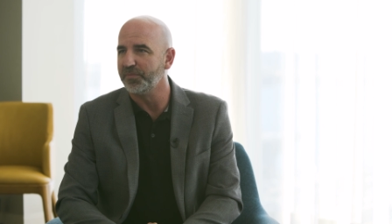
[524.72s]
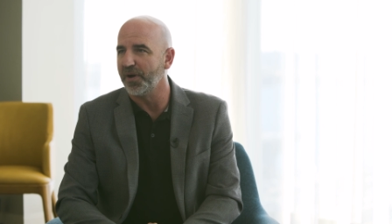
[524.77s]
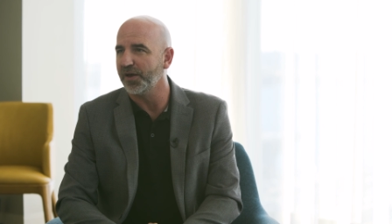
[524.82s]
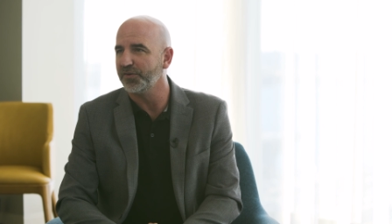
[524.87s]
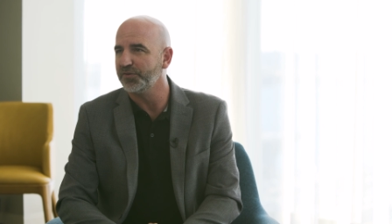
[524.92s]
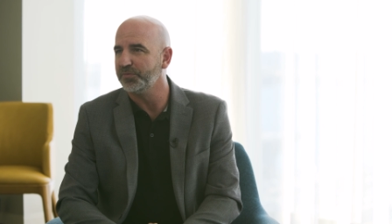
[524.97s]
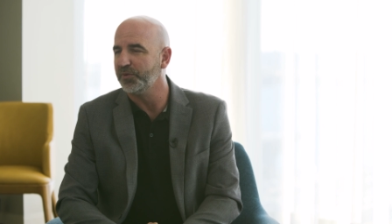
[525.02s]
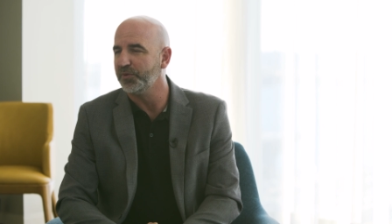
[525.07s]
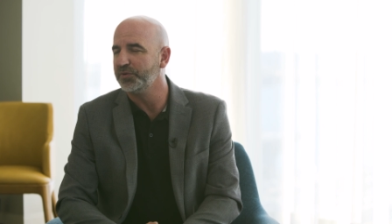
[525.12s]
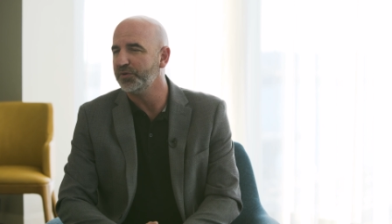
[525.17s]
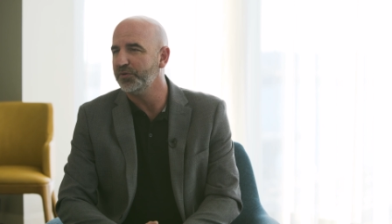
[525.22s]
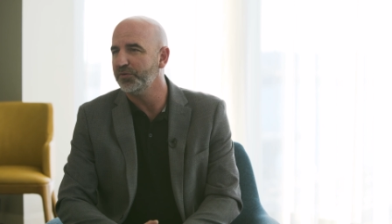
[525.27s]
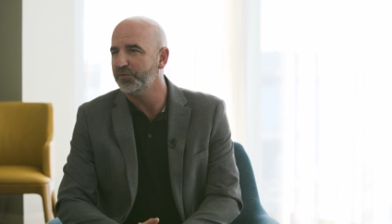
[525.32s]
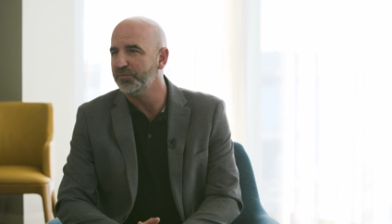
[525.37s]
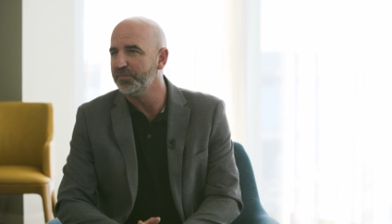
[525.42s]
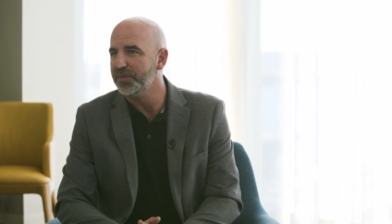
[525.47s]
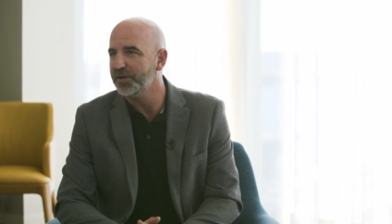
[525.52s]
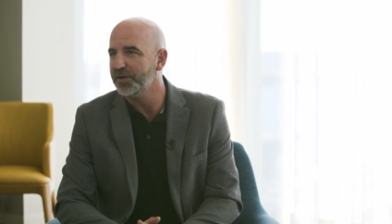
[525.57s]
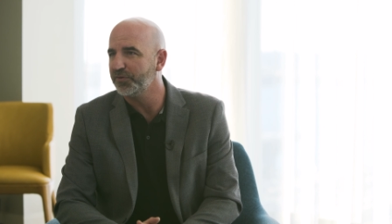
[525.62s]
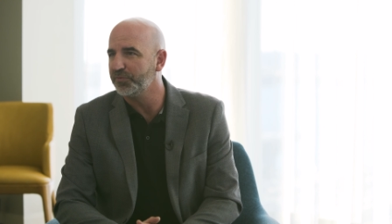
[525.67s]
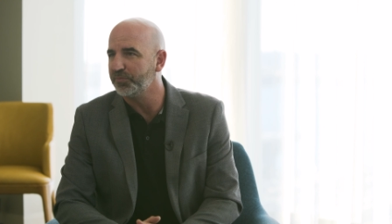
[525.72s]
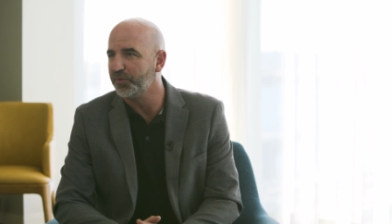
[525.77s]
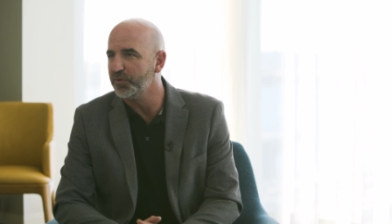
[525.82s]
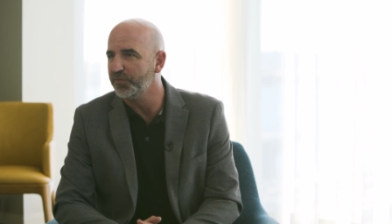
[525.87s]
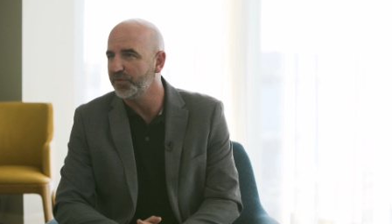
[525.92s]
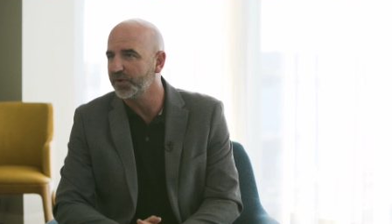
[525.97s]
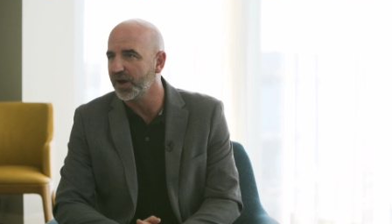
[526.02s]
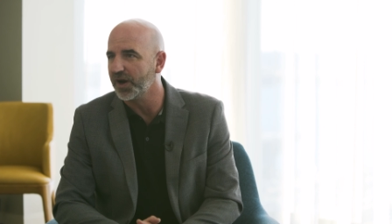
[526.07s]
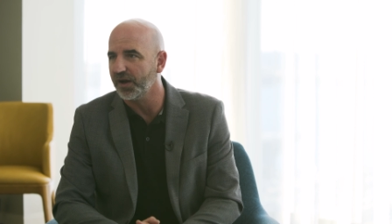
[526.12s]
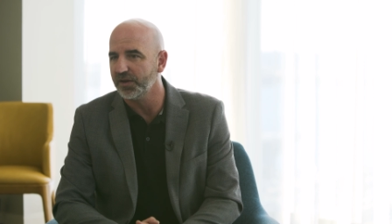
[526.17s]
possible, use me as
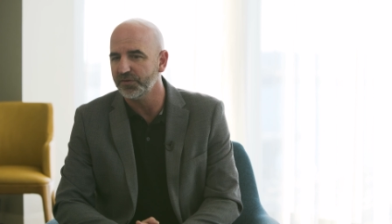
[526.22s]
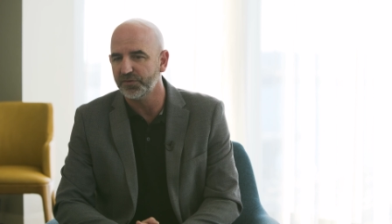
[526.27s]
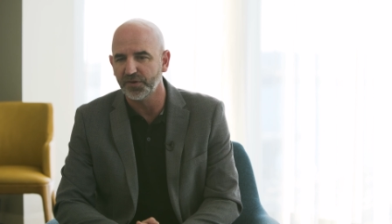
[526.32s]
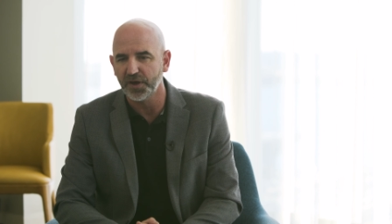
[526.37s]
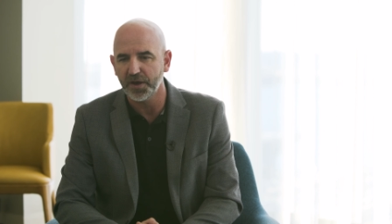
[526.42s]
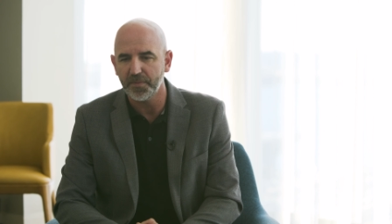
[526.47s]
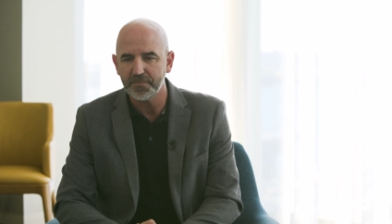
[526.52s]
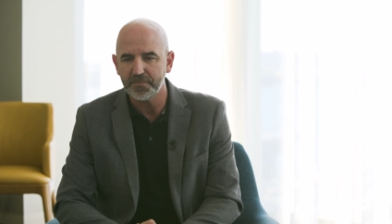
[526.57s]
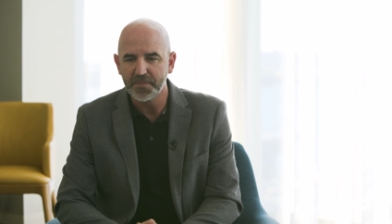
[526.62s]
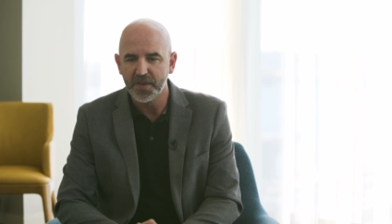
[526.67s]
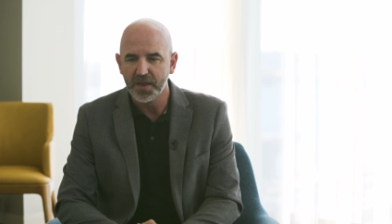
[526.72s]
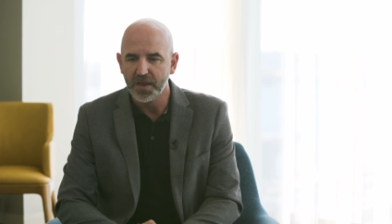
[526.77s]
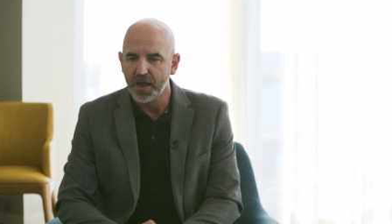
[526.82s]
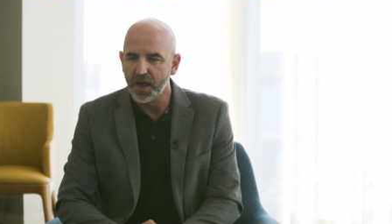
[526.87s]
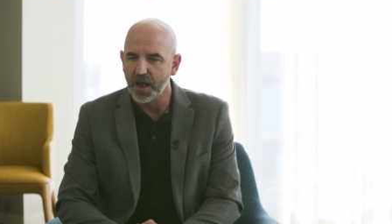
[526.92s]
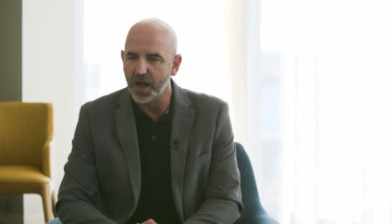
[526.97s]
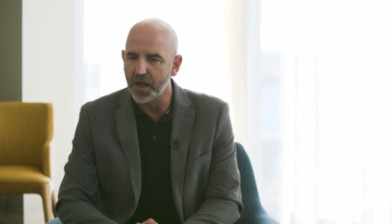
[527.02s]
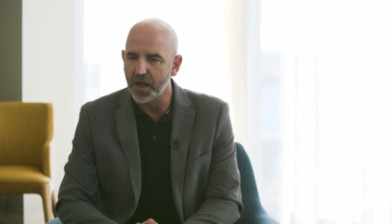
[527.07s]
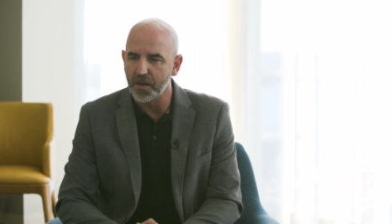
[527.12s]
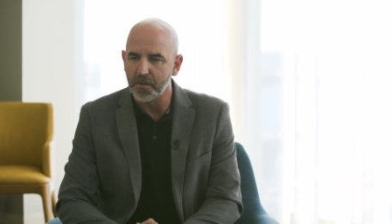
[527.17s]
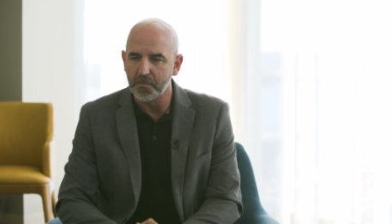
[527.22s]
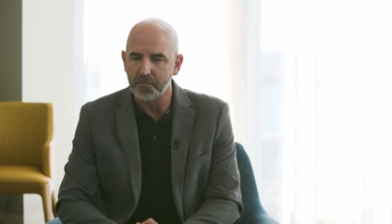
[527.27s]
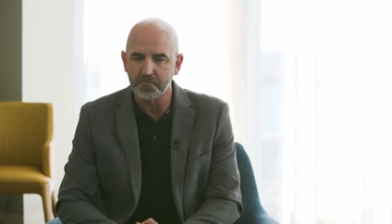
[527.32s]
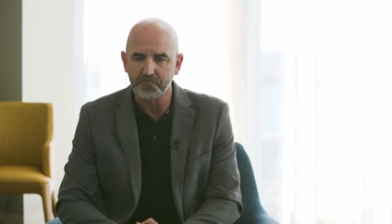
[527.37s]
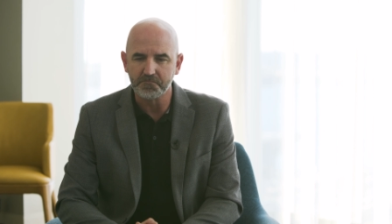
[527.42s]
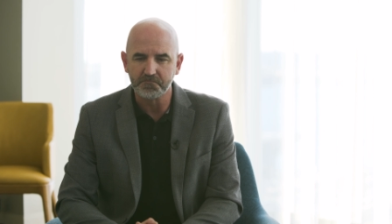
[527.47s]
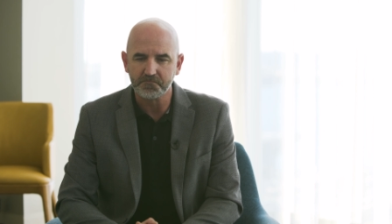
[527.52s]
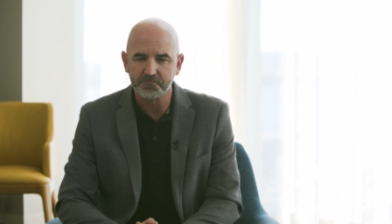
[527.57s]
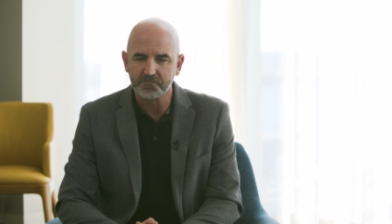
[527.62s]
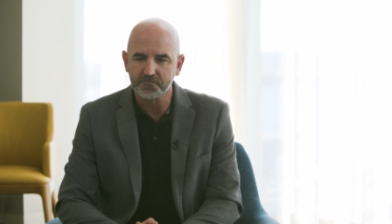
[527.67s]
proof of concept.
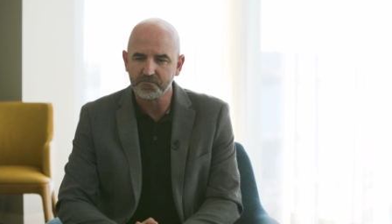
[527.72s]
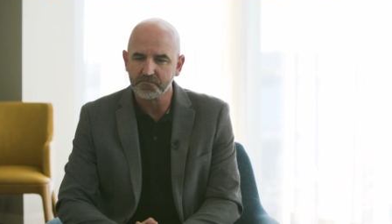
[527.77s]
Um,